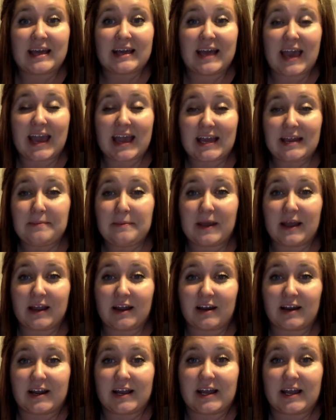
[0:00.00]
Katy
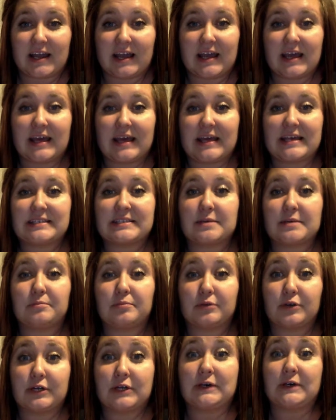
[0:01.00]
Perry is
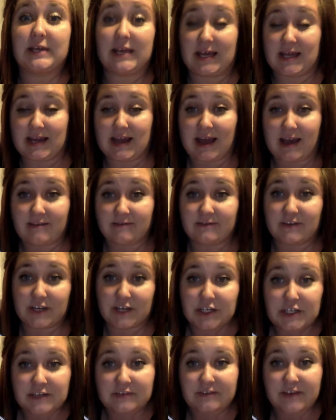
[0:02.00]
brilliant at
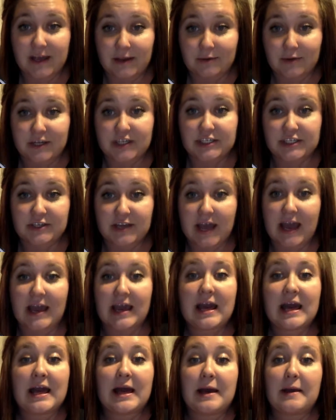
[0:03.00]
figurative language, okay?